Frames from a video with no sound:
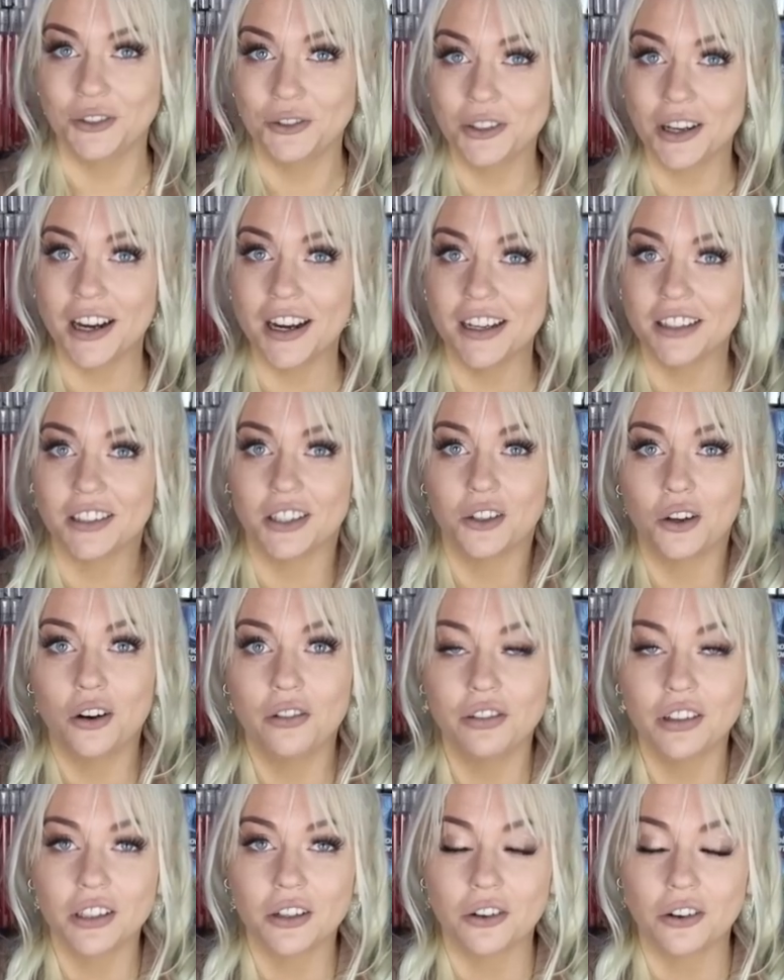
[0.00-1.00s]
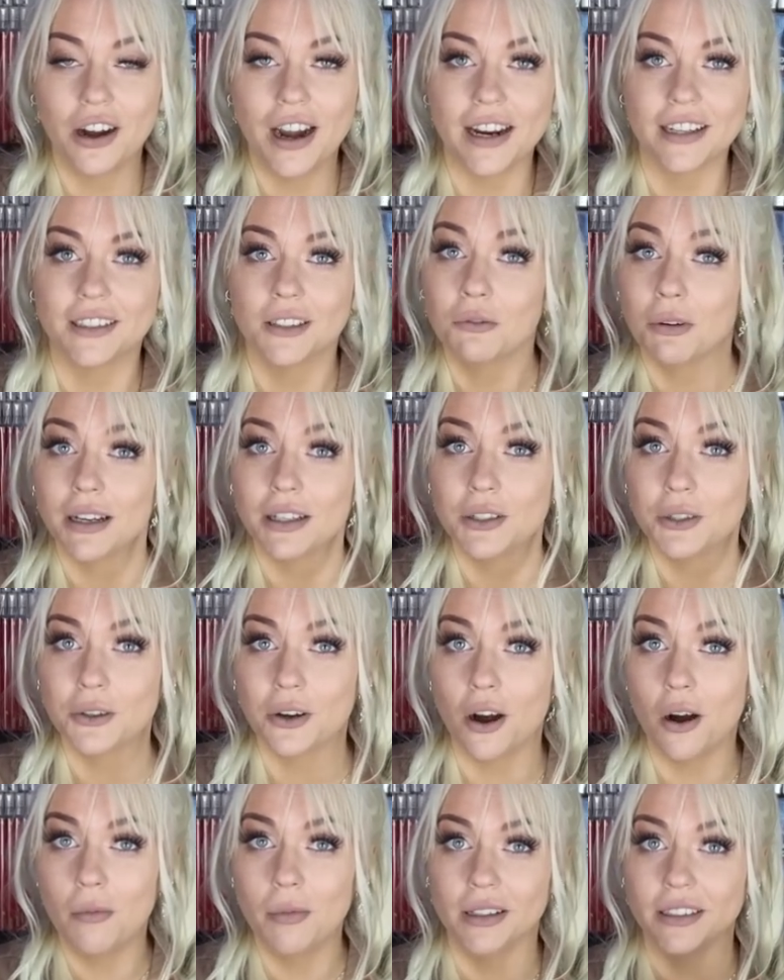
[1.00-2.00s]
you guys are often correct when you
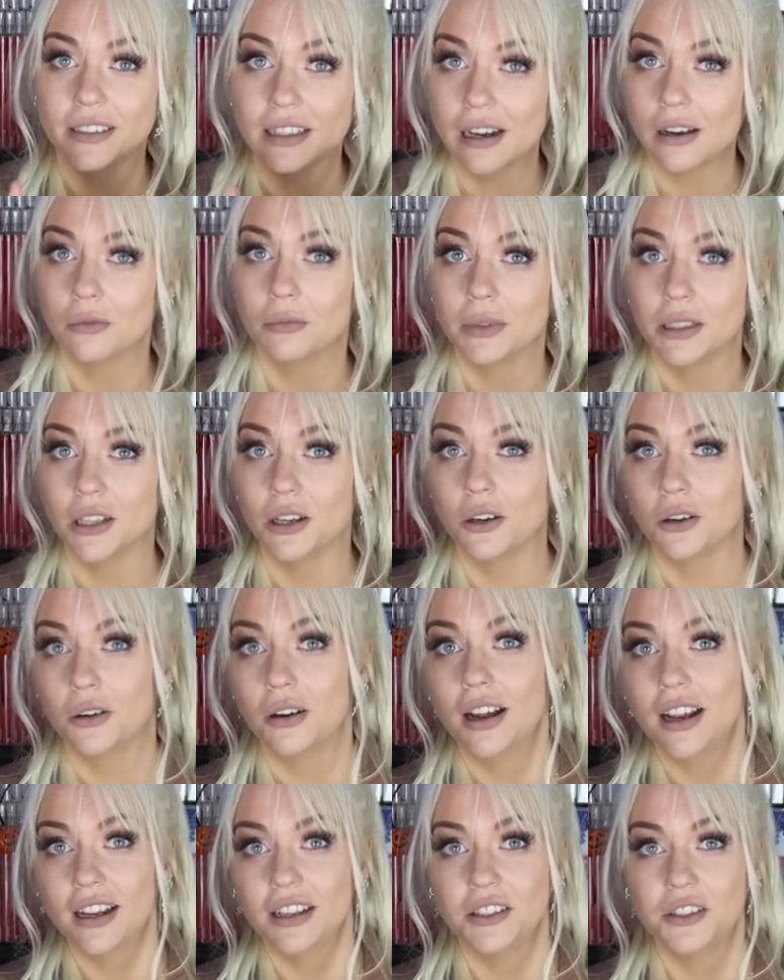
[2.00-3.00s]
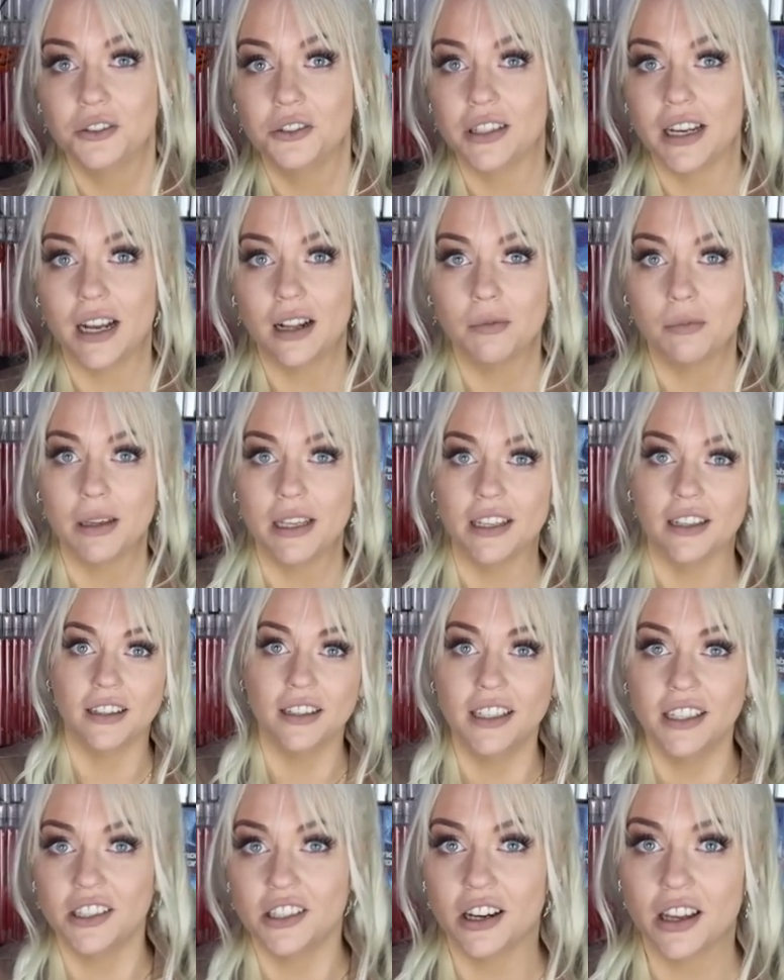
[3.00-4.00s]
comment down below and you tell me,
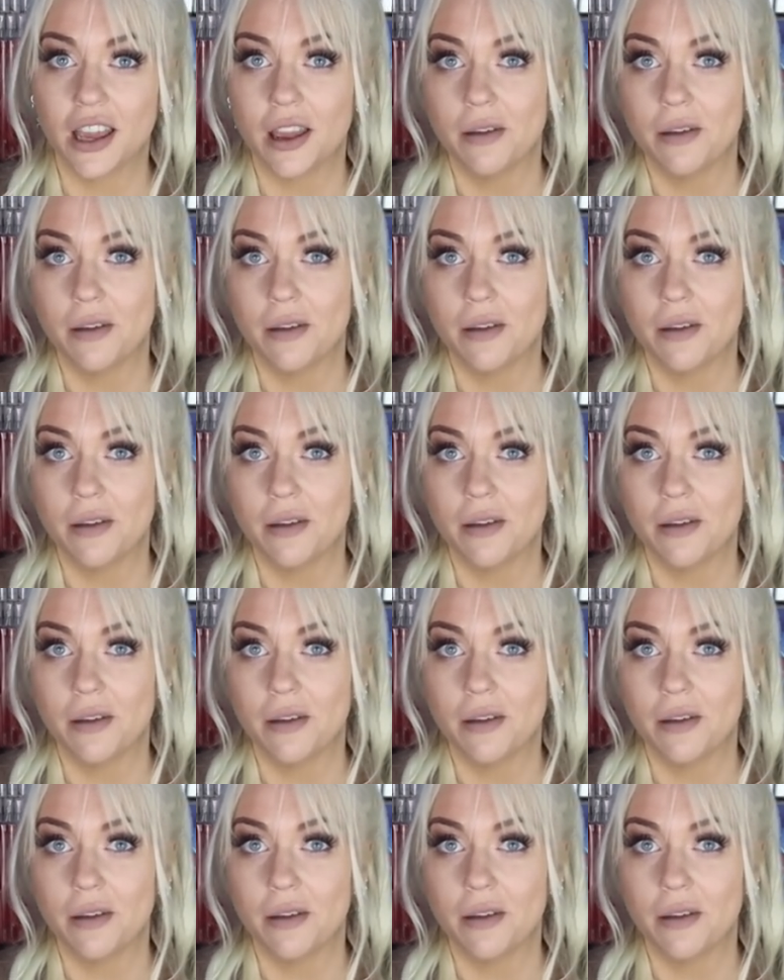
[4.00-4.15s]
Ircha